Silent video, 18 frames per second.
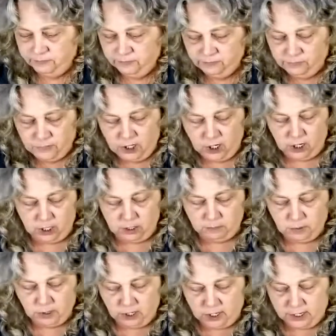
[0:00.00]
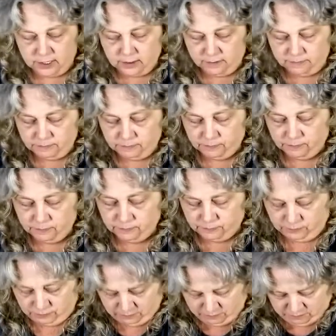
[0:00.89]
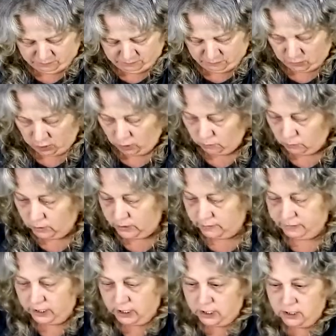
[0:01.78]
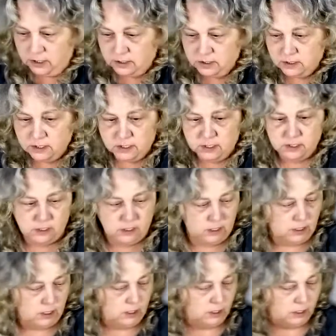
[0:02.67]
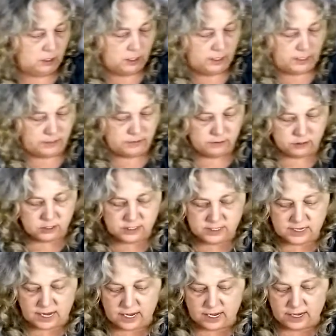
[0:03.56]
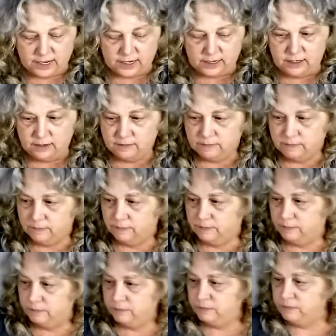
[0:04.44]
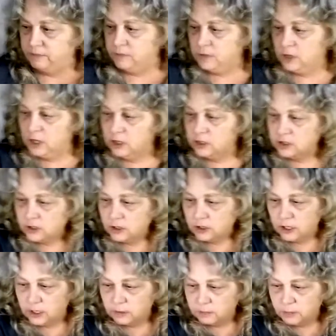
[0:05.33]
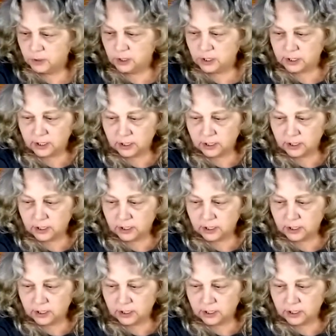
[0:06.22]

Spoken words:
going to put one of these on either side. So you're going to put